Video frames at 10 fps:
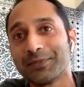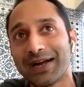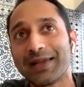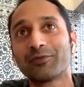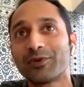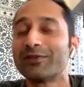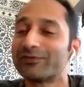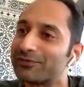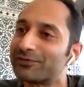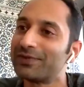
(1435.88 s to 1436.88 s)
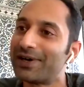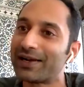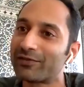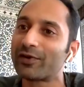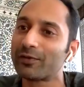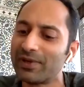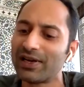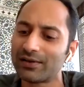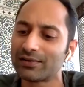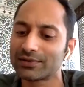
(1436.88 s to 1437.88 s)
I would have
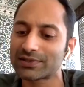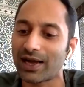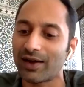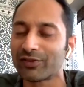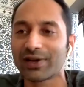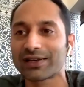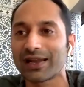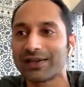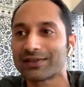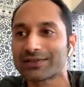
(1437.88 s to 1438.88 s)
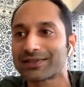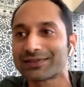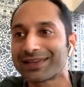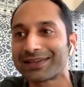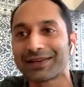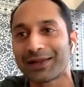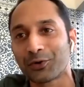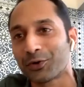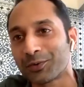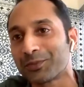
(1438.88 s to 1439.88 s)
been a star for like 10 years and then I
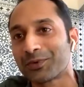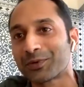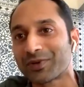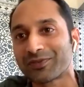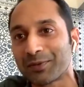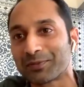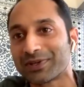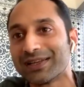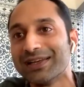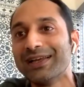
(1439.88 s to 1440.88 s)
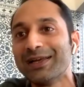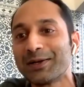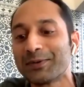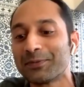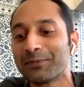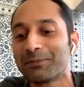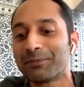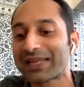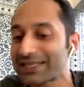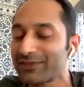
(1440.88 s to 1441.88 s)
don't know what would have happened.
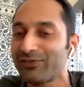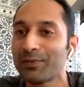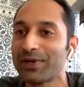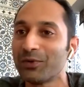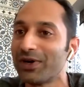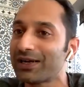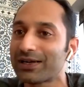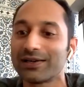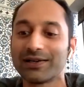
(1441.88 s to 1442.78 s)
Because the film didn't work,